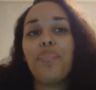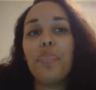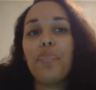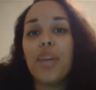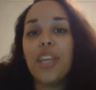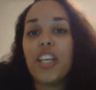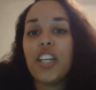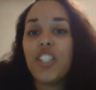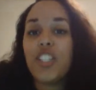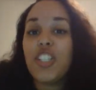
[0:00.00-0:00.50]

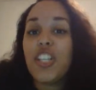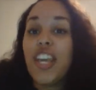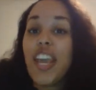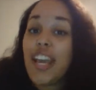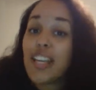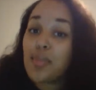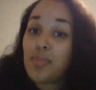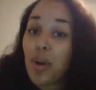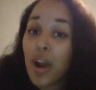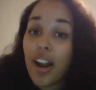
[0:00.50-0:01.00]
because she
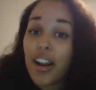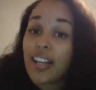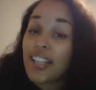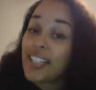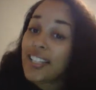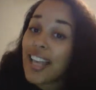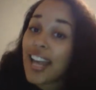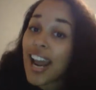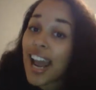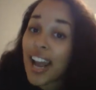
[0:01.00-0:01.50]
has
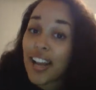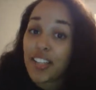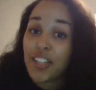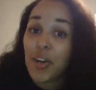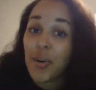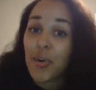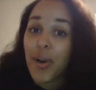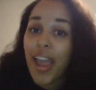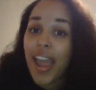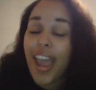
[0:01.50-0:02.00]
products that I
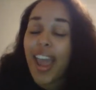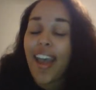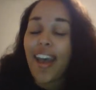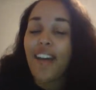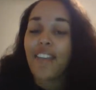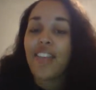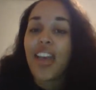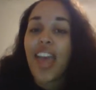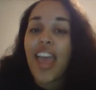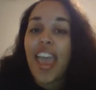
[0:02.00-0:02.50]
don't
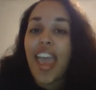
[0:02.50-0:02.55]
have,